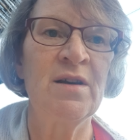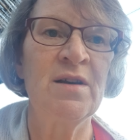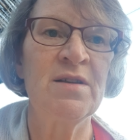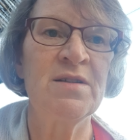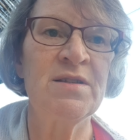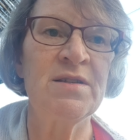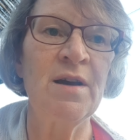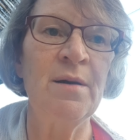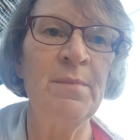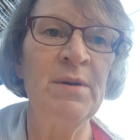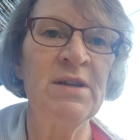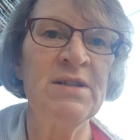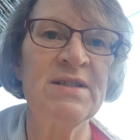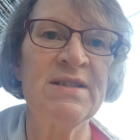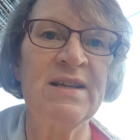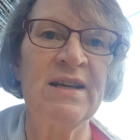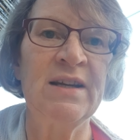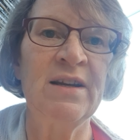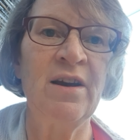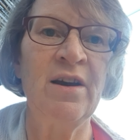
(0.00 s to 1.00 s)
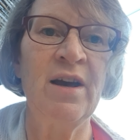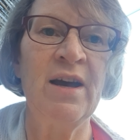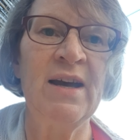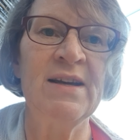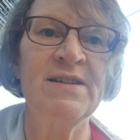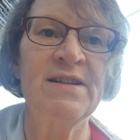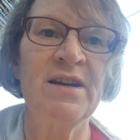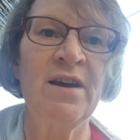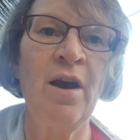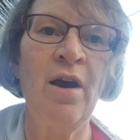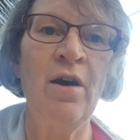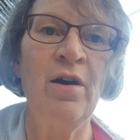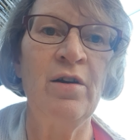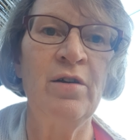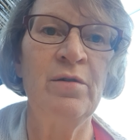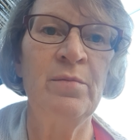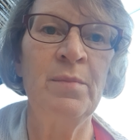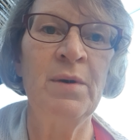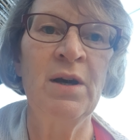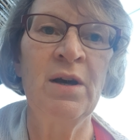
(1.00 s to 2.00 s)
Some had seen her heading
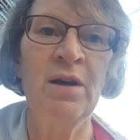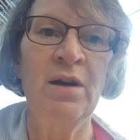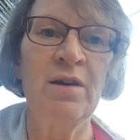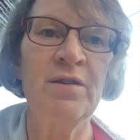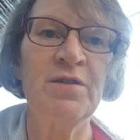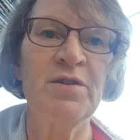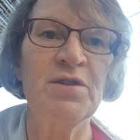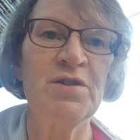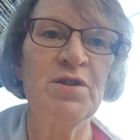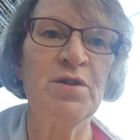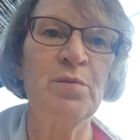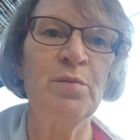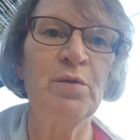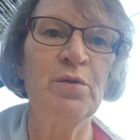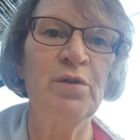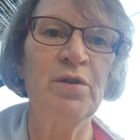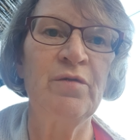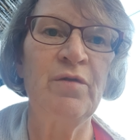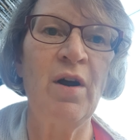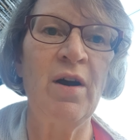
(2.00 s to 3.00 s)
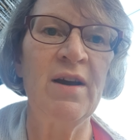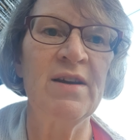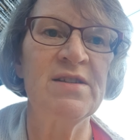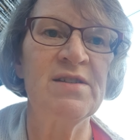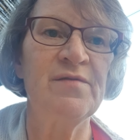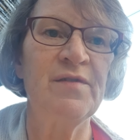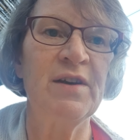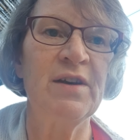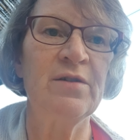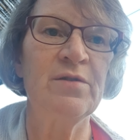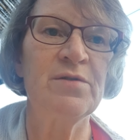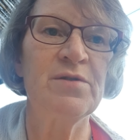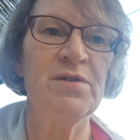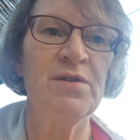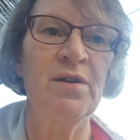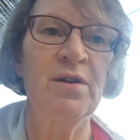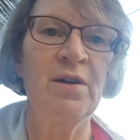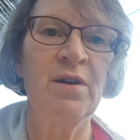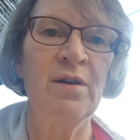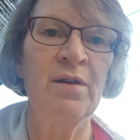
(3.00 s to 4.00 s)
home, others toward the rice
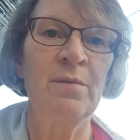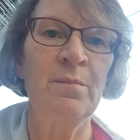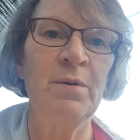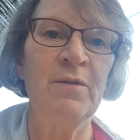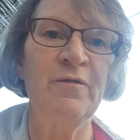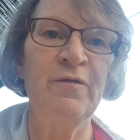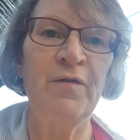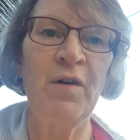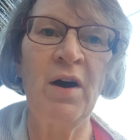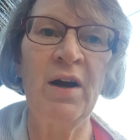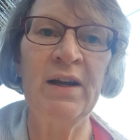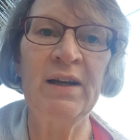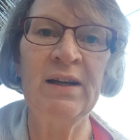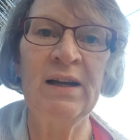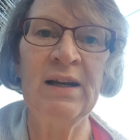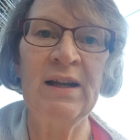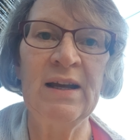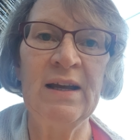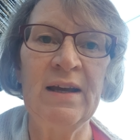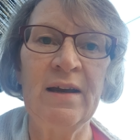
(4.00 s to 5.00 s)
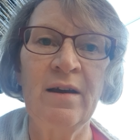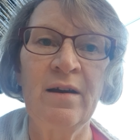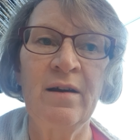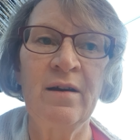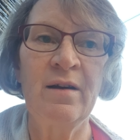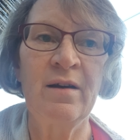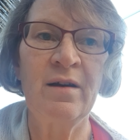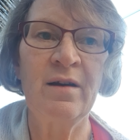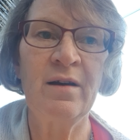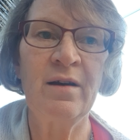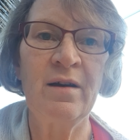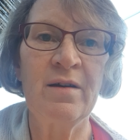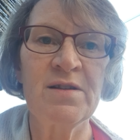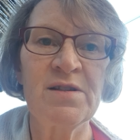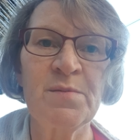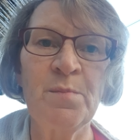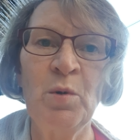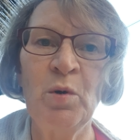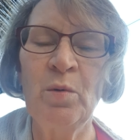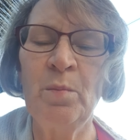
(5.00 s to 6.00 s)
fields. But finally, a
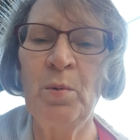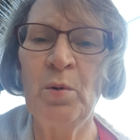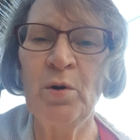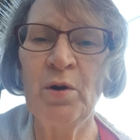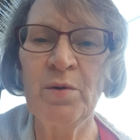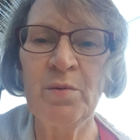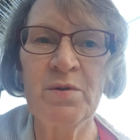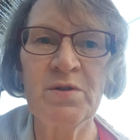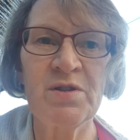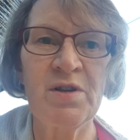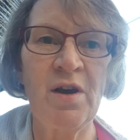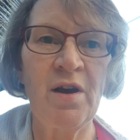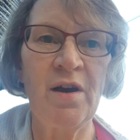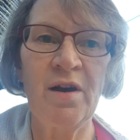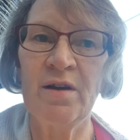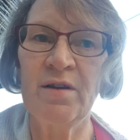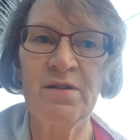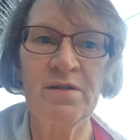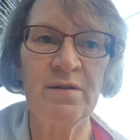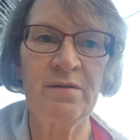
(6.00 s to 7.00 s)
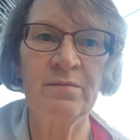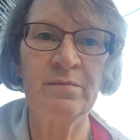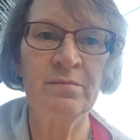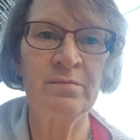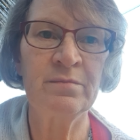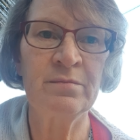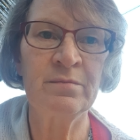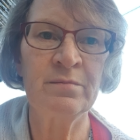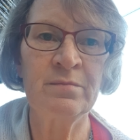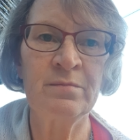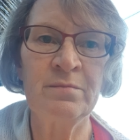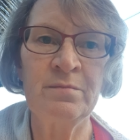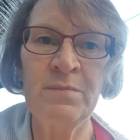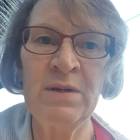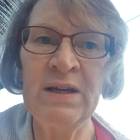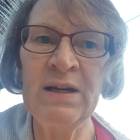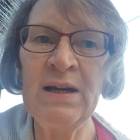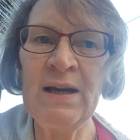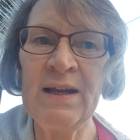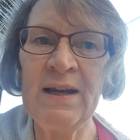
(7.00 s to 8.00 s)
small boy was heard.
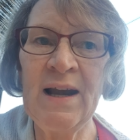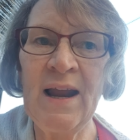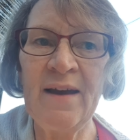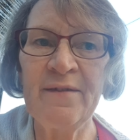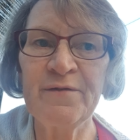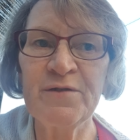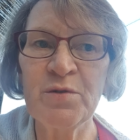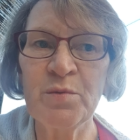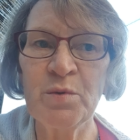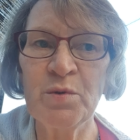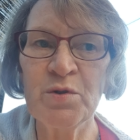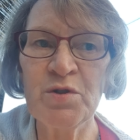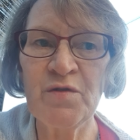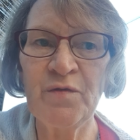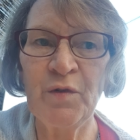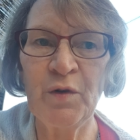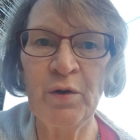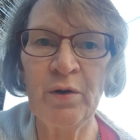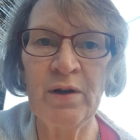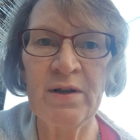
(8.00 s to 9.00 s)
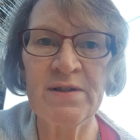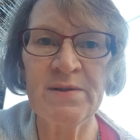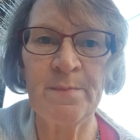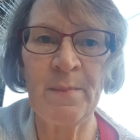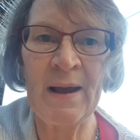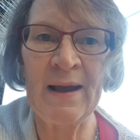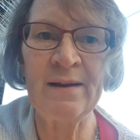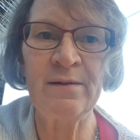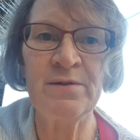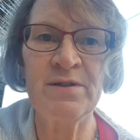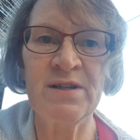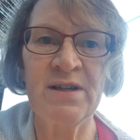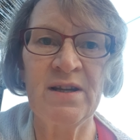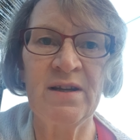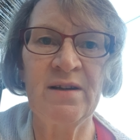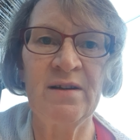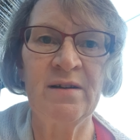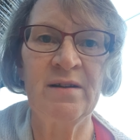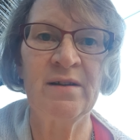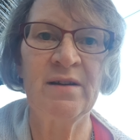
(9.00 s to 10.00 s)
Minli left towards Fruitless
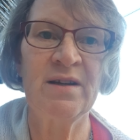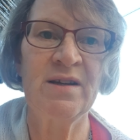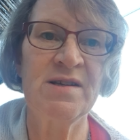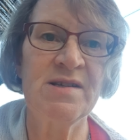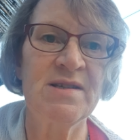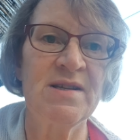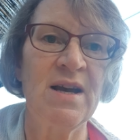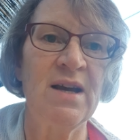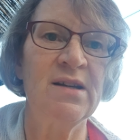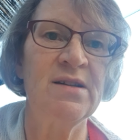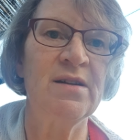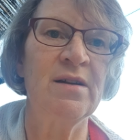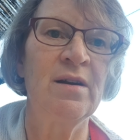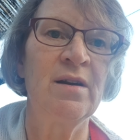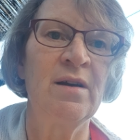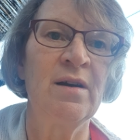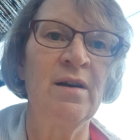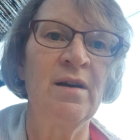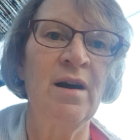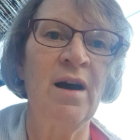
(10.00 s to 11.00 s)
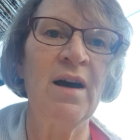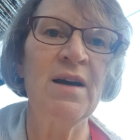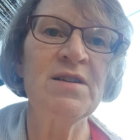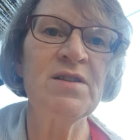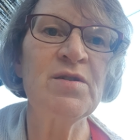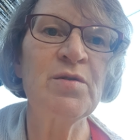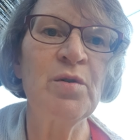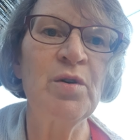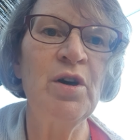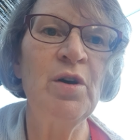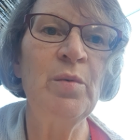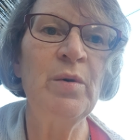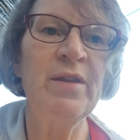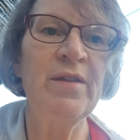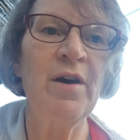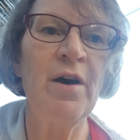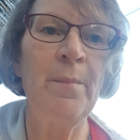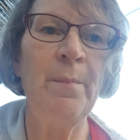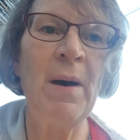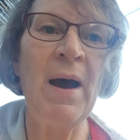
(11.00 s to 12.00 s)
Mountain, he said. I saw her with
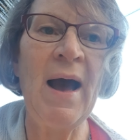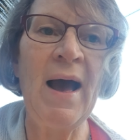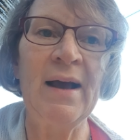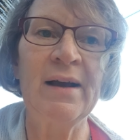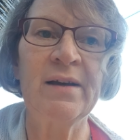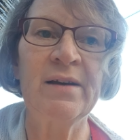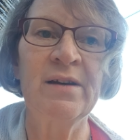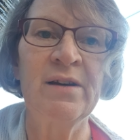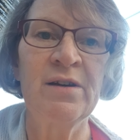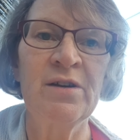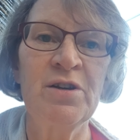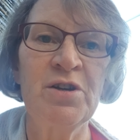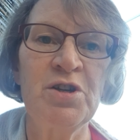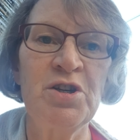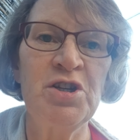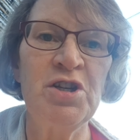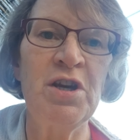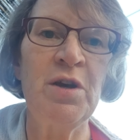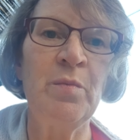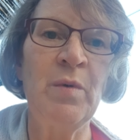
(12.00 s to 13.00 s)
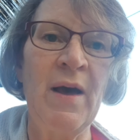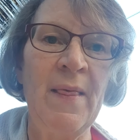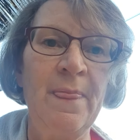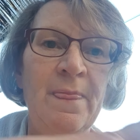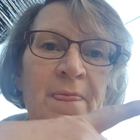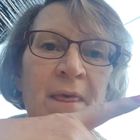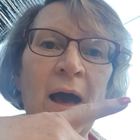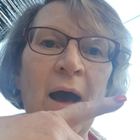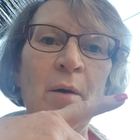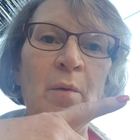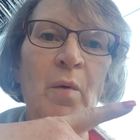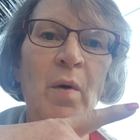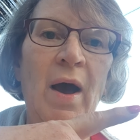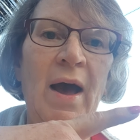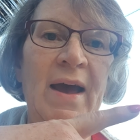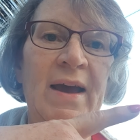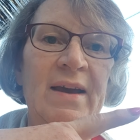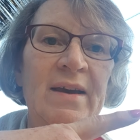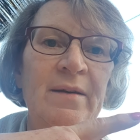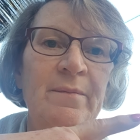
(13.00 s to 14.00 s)
her pack. She went that
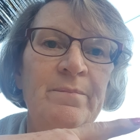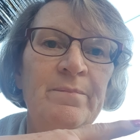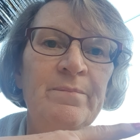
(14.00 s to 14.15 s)
way.